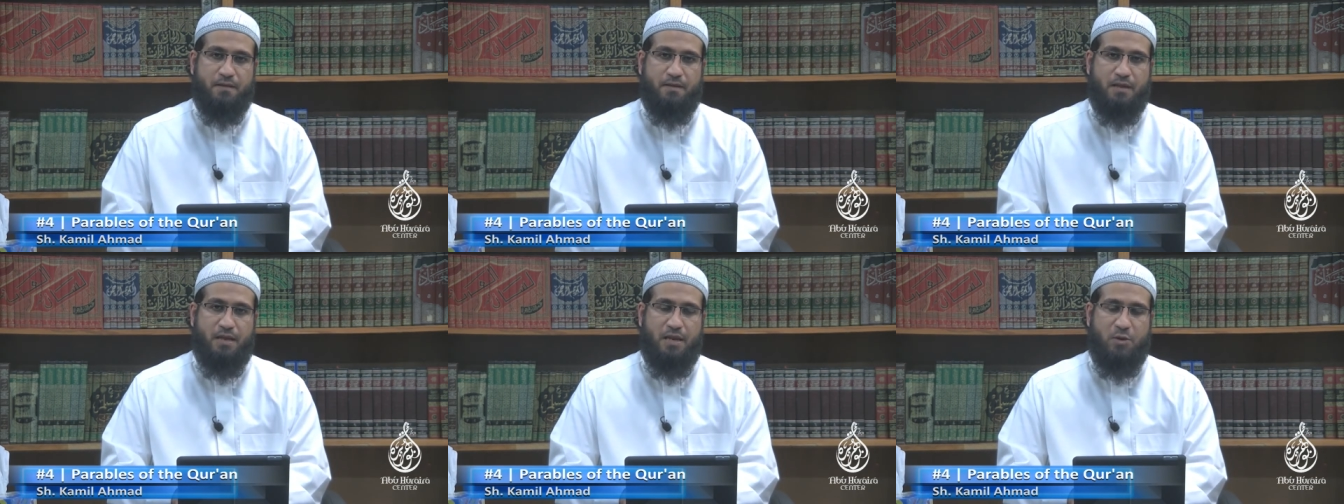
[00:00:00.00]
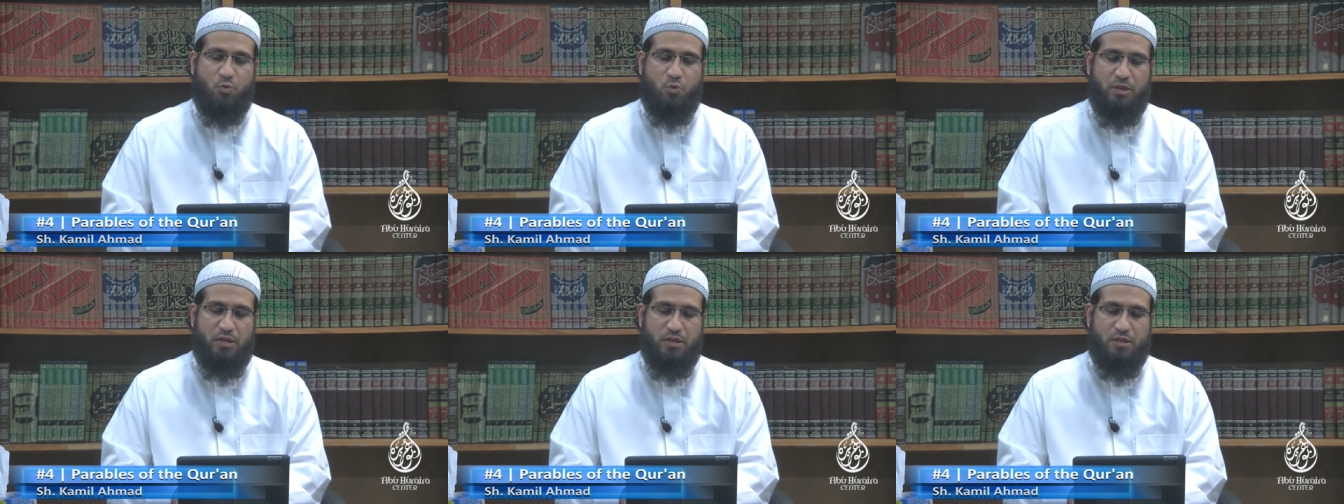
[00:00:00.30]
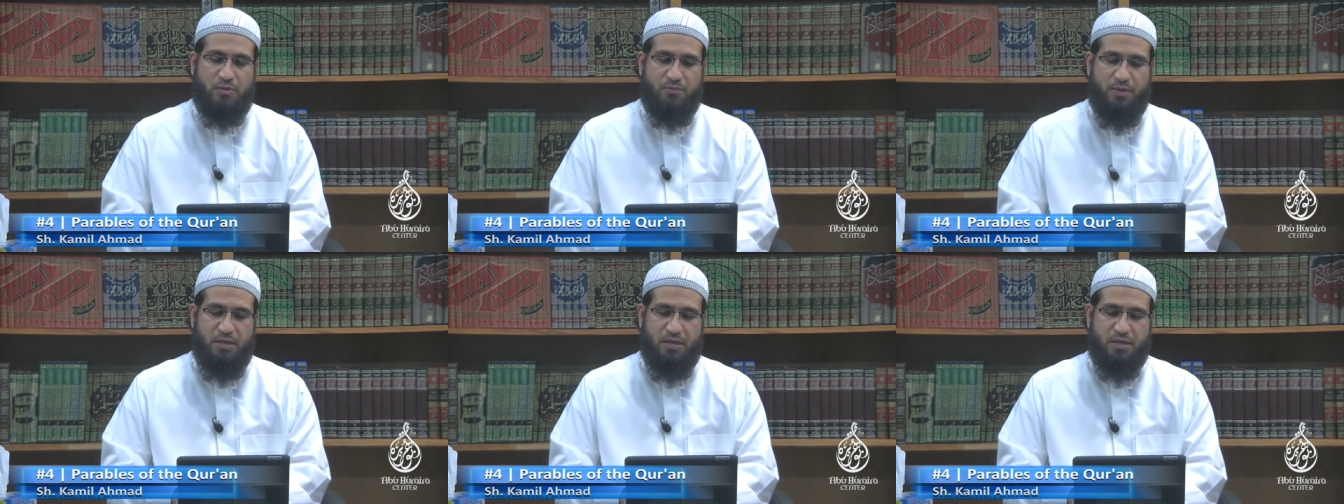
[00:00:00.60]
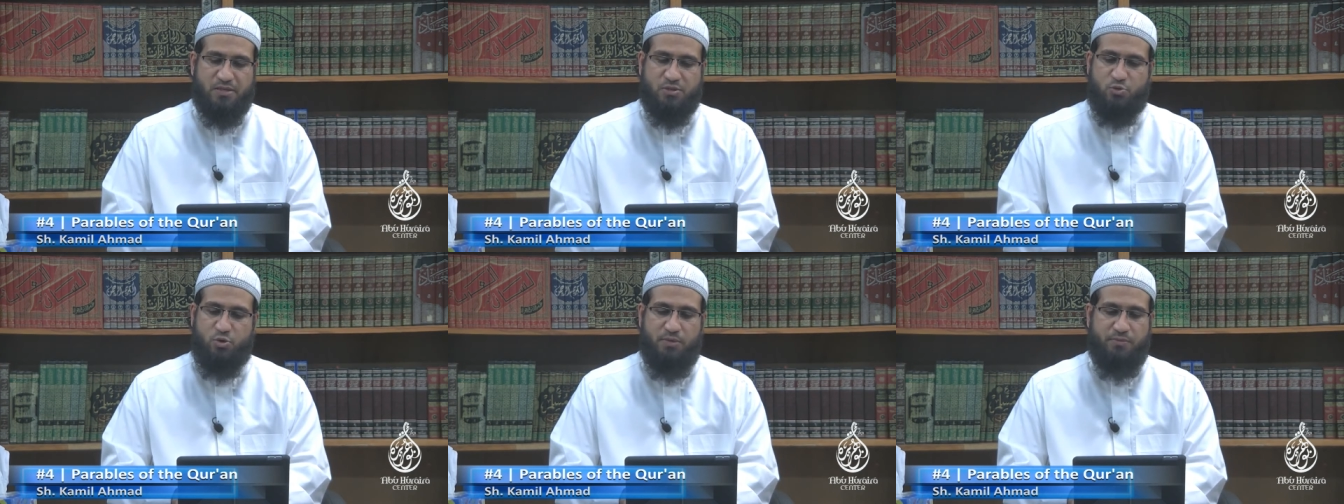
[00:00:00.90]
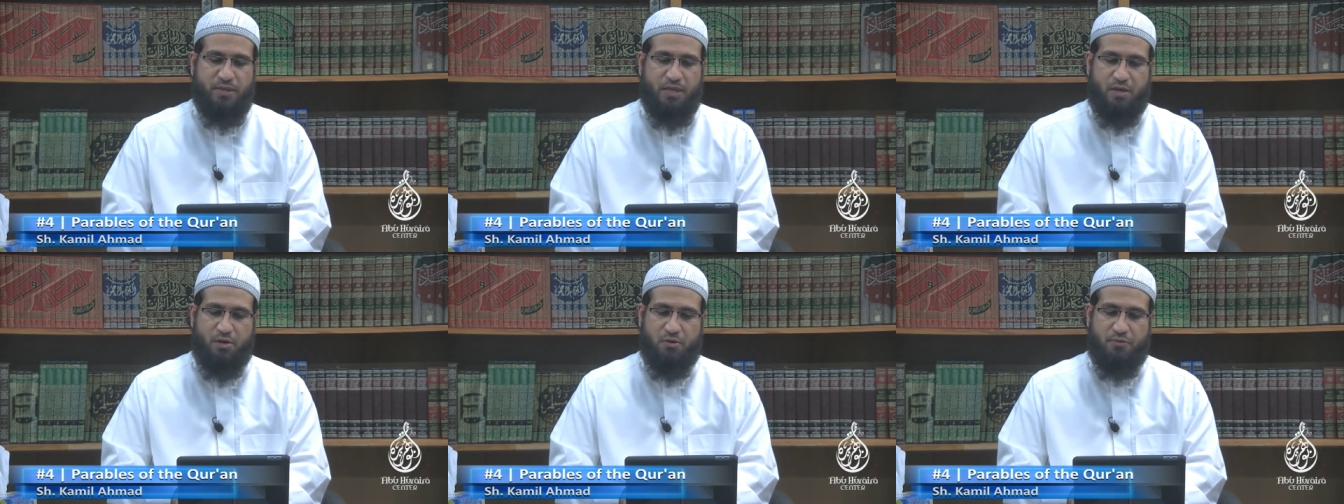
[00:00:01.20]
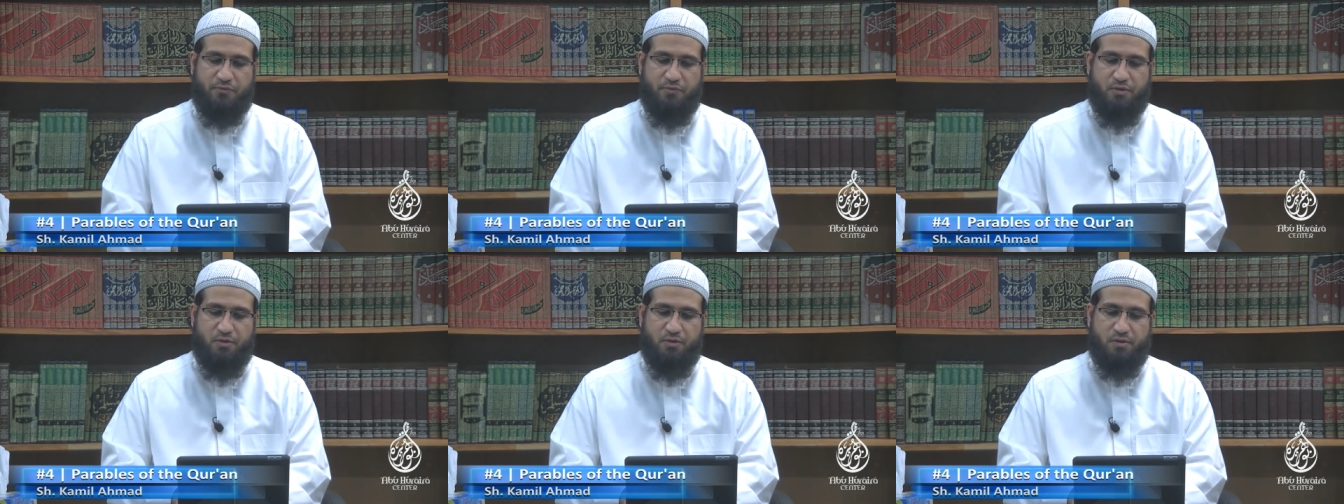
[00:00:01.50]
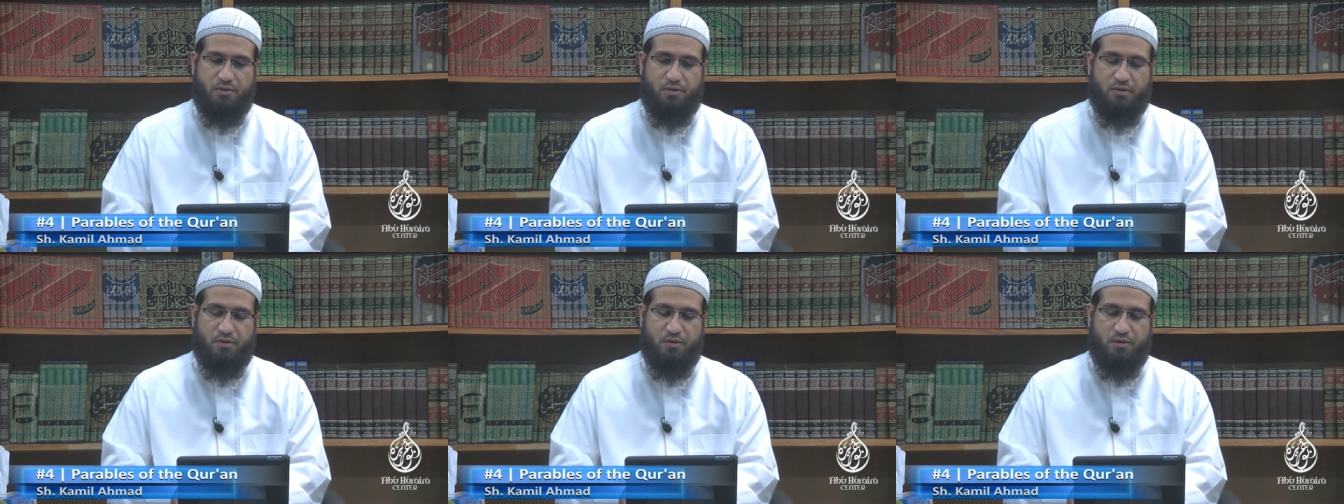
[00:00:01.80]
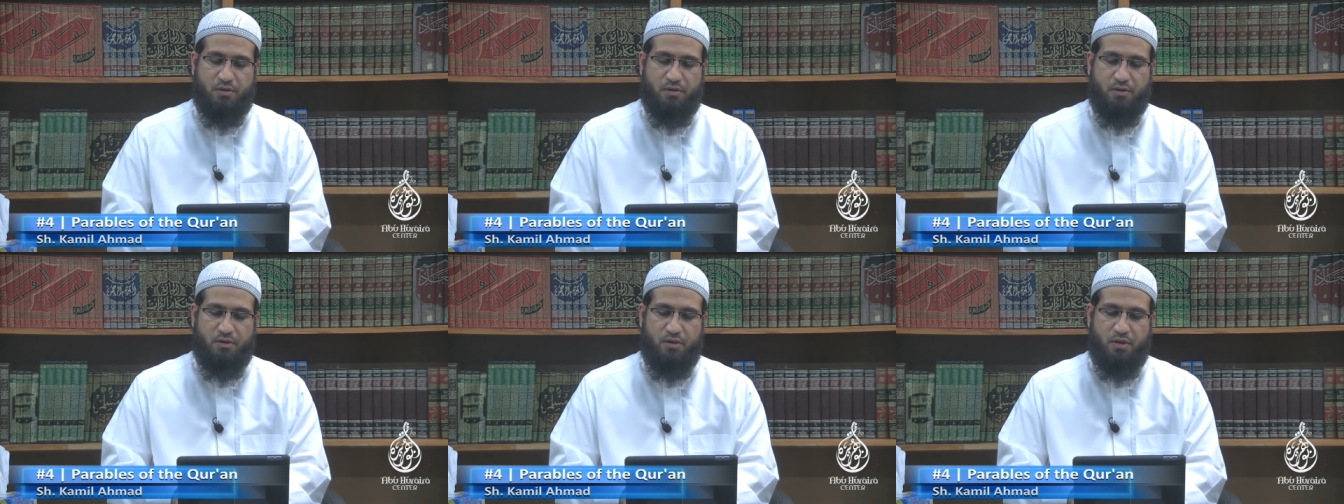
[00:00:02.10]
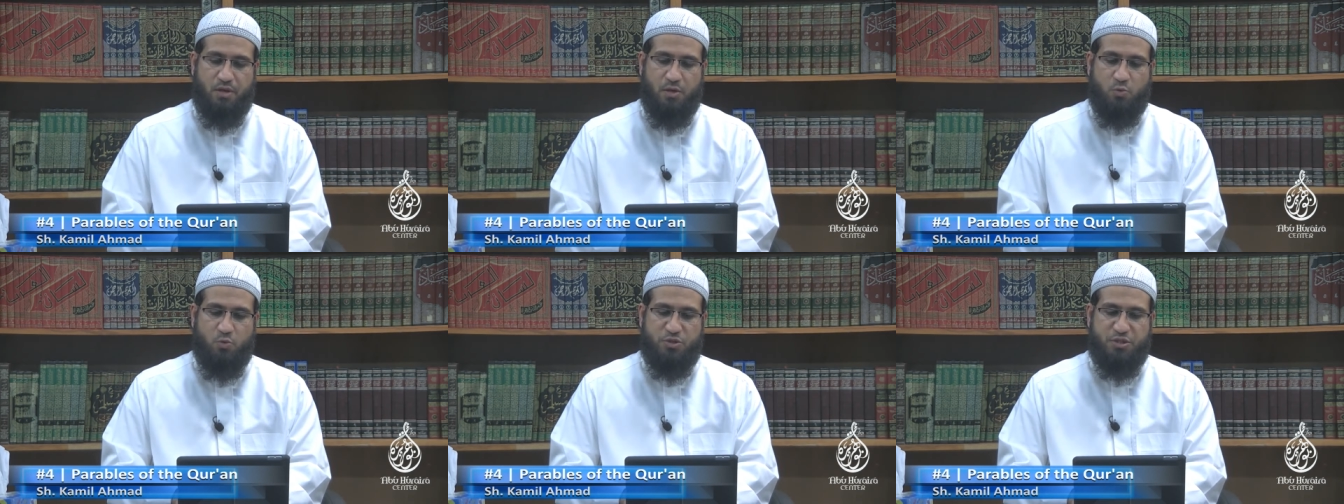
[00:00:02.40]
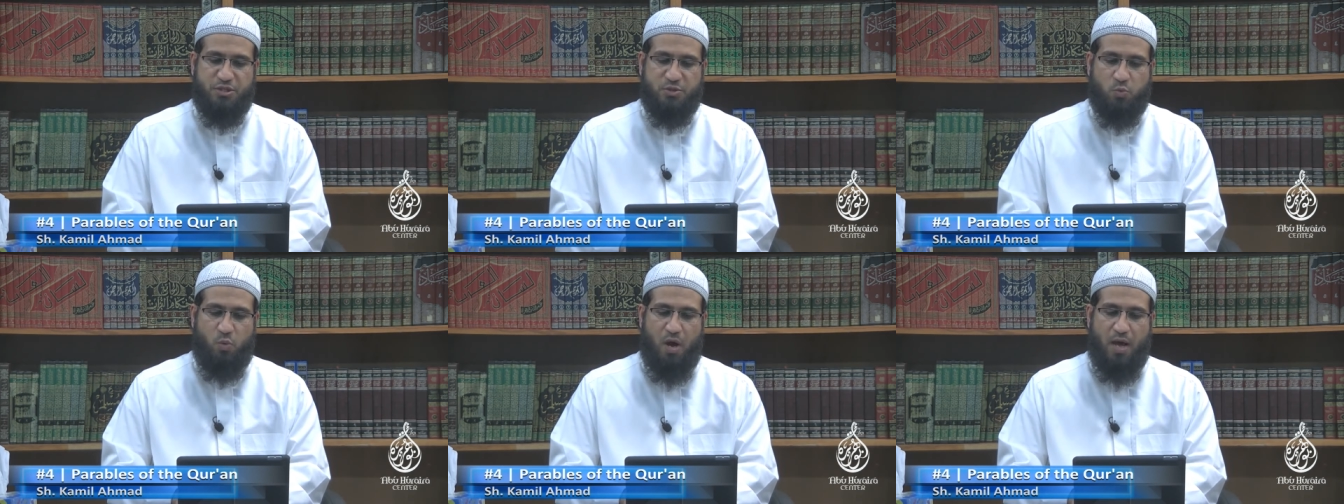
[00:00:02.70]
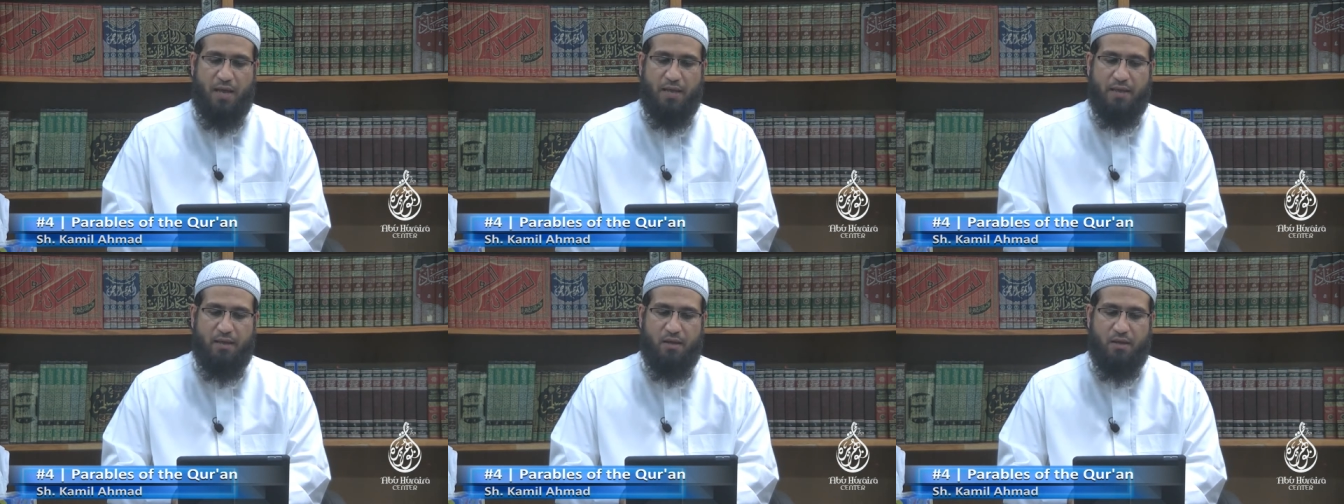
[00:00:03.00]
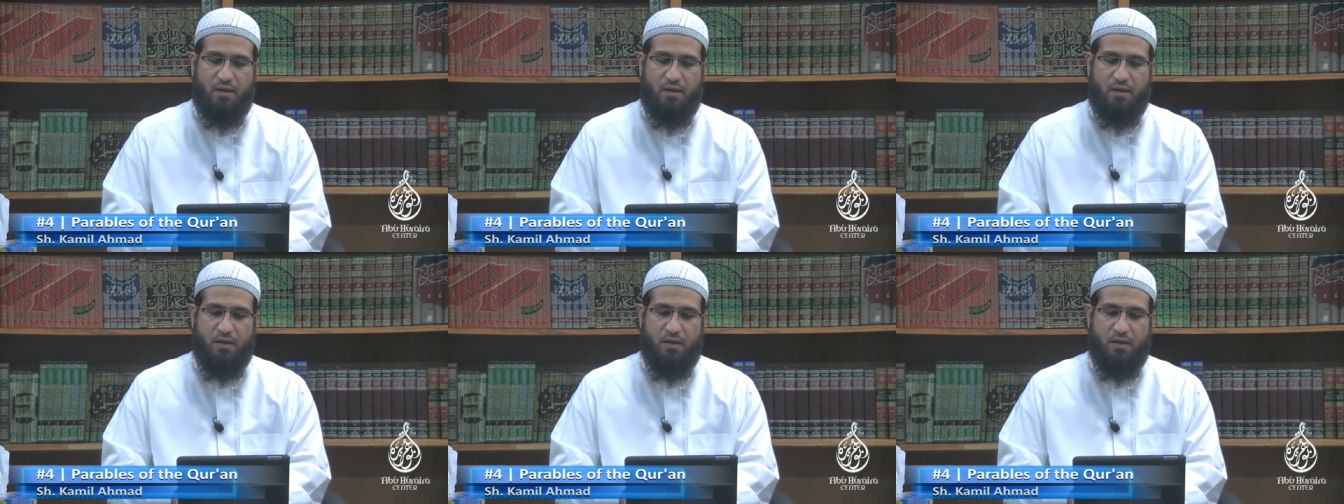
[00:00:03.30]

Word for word: and we need to be extremely careful, which is why